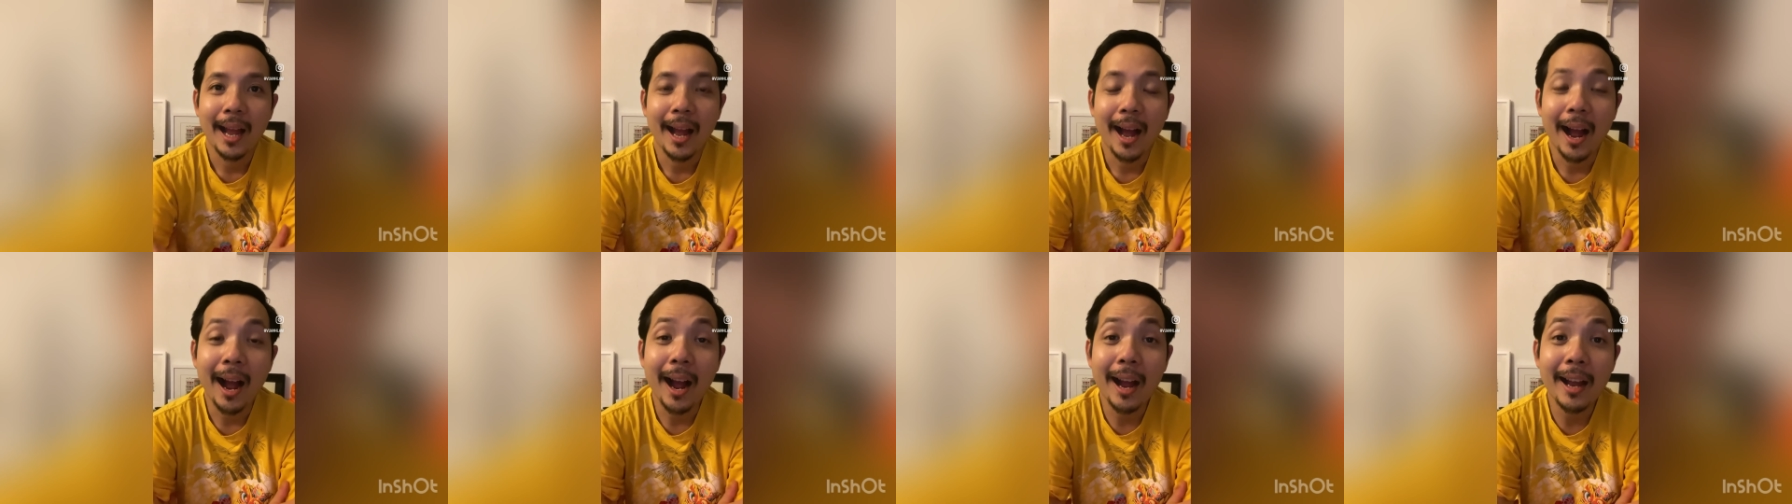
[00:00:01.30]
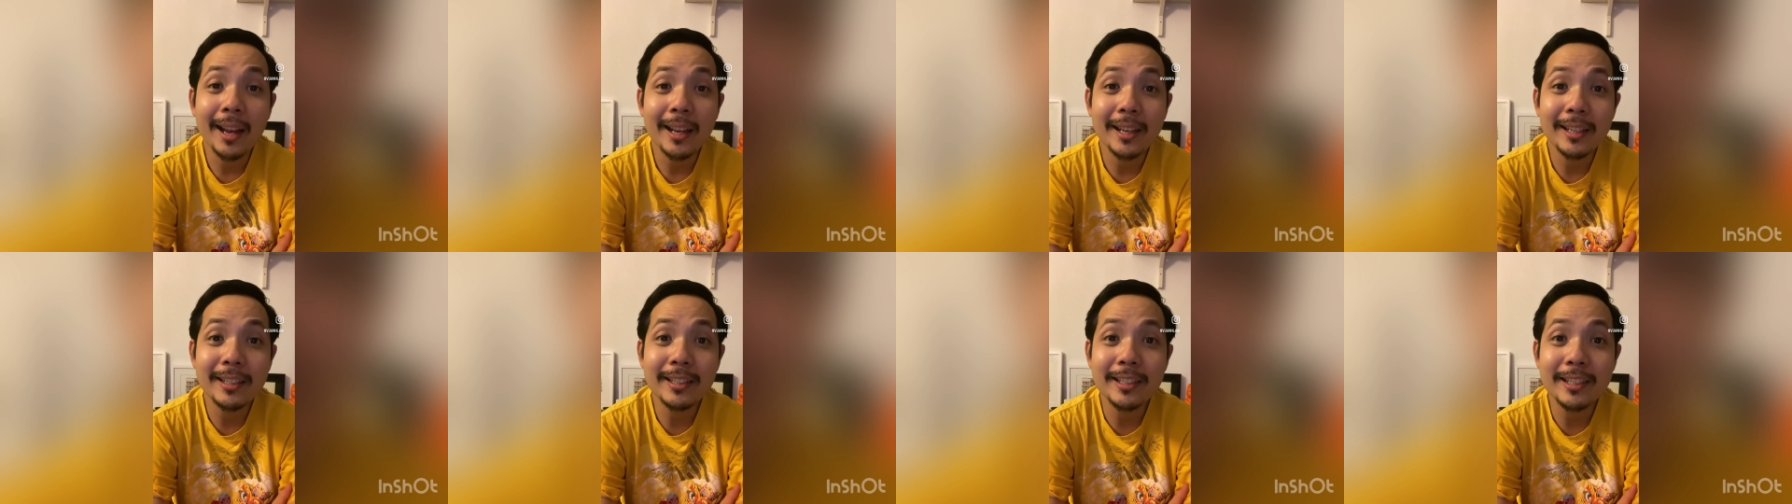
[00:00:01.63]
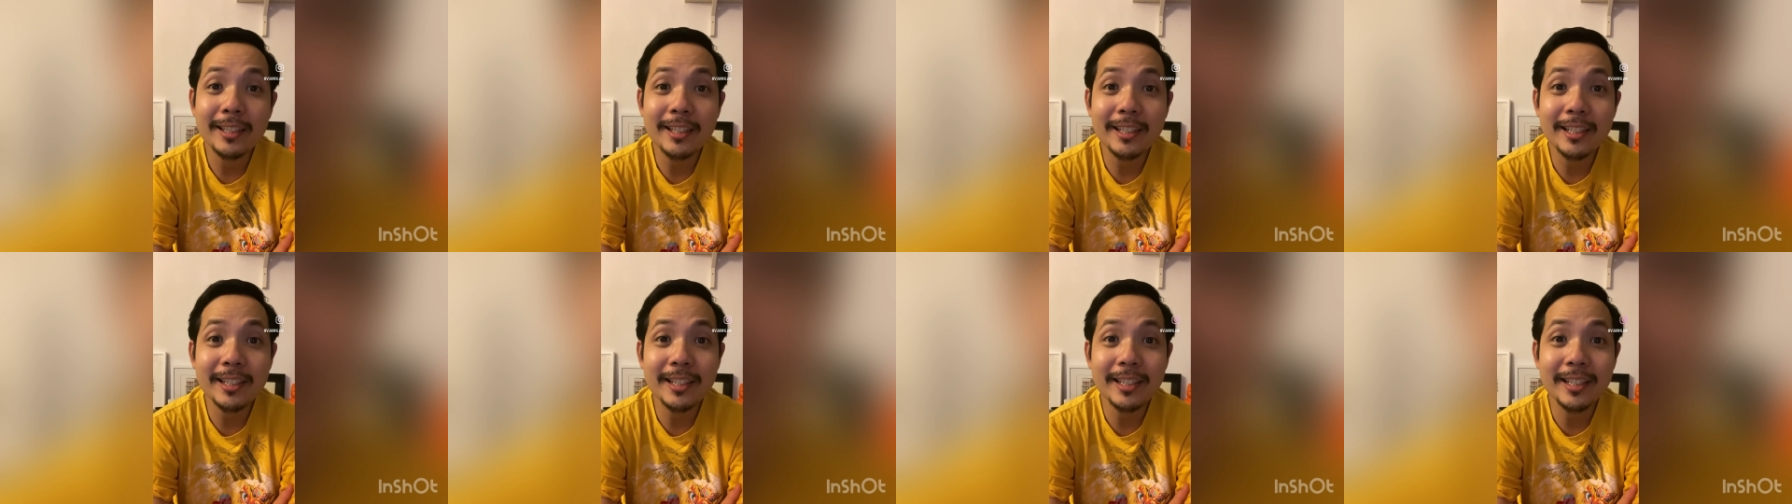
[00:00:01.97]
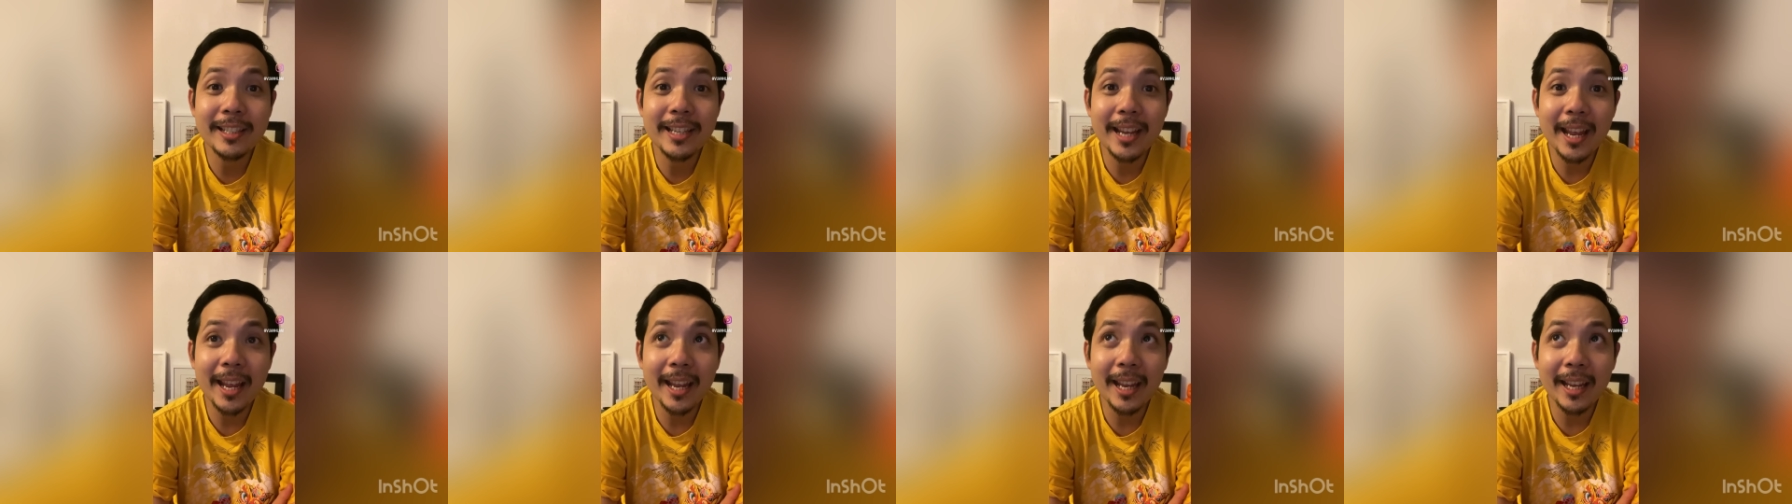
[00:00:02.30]
Hi, this is
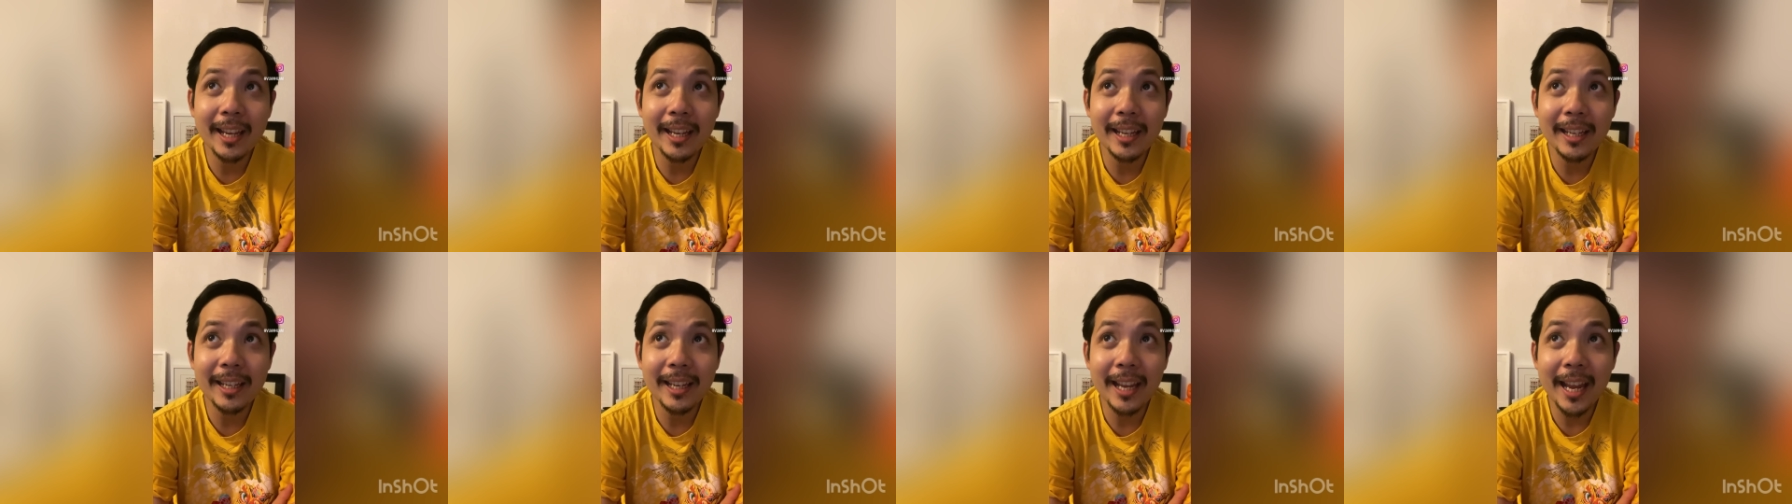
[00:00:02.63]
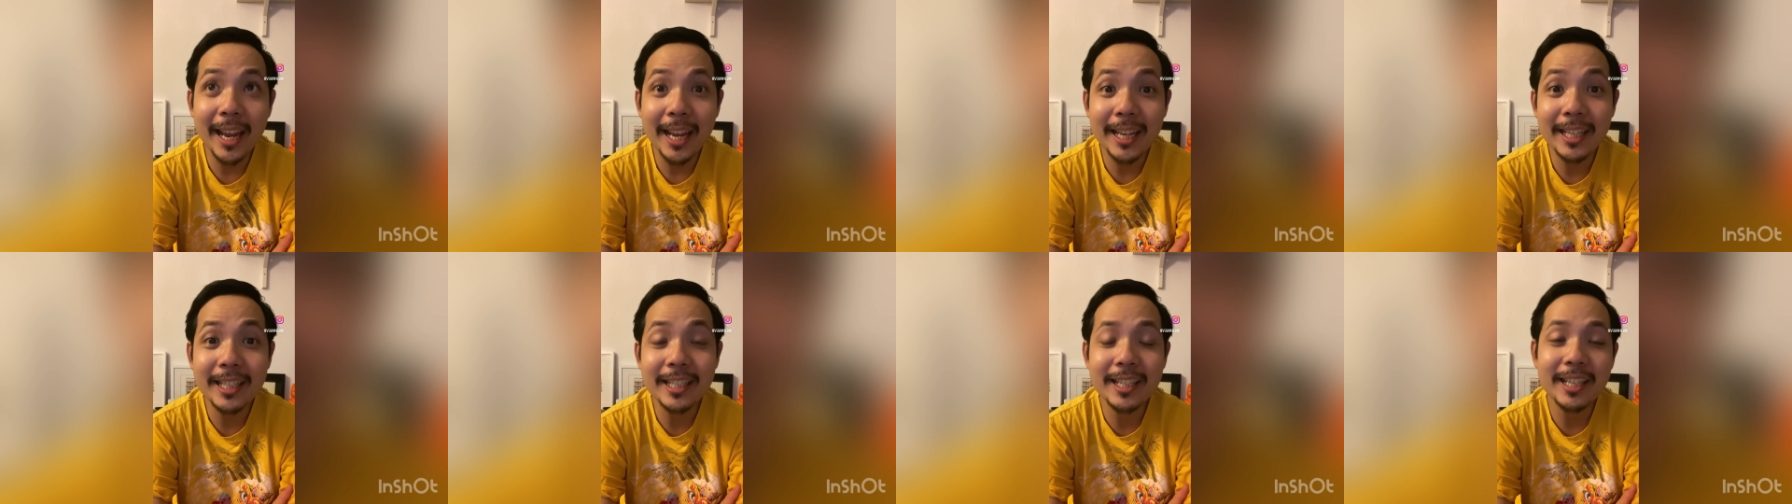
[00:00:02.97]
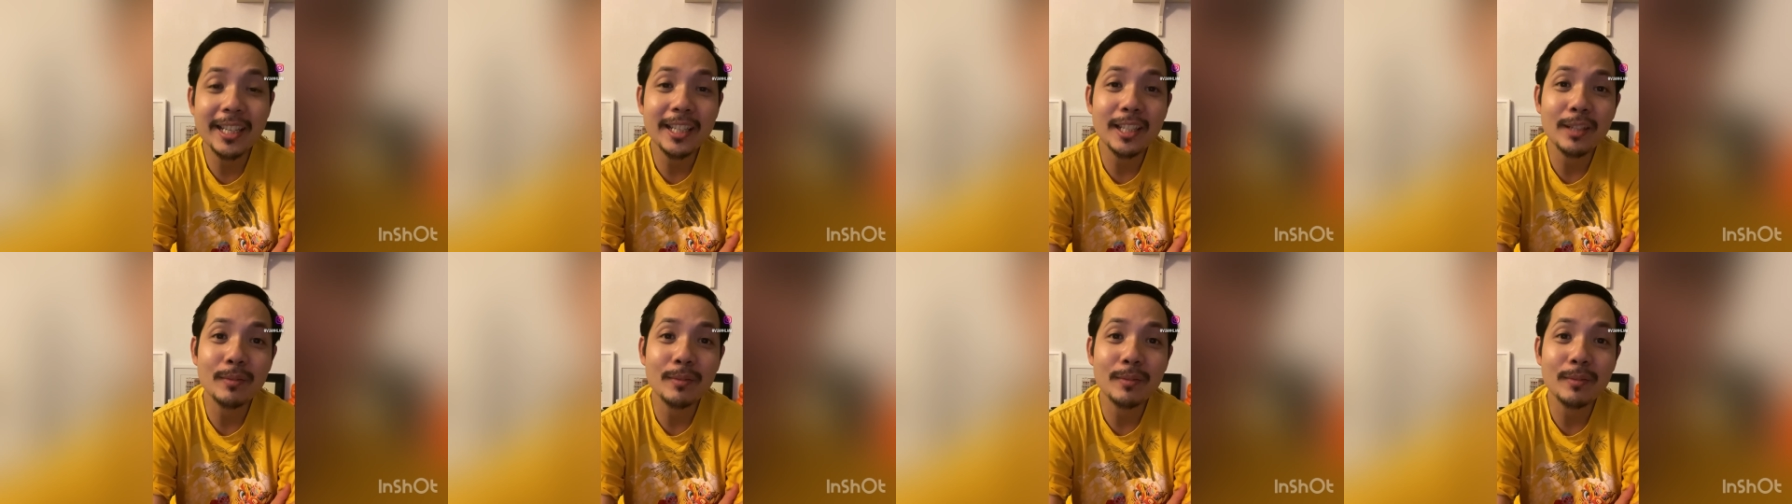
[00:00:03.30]
day 18